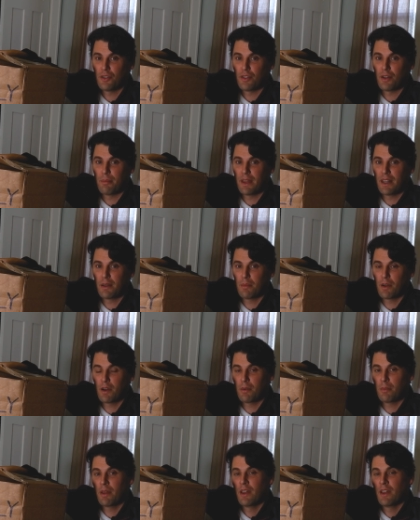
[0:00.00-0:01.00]
to the
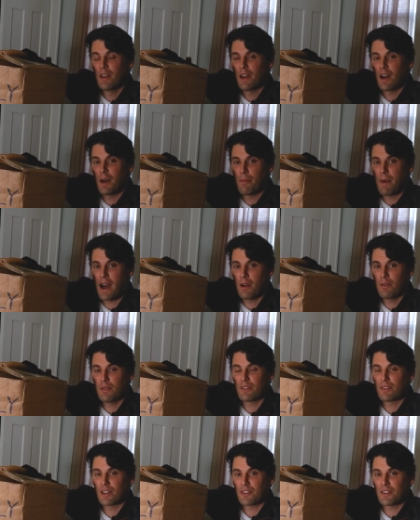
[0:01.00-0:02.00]
minimum
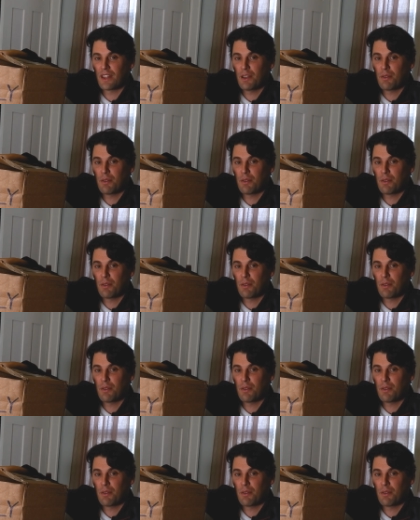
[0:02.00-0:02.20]
amount such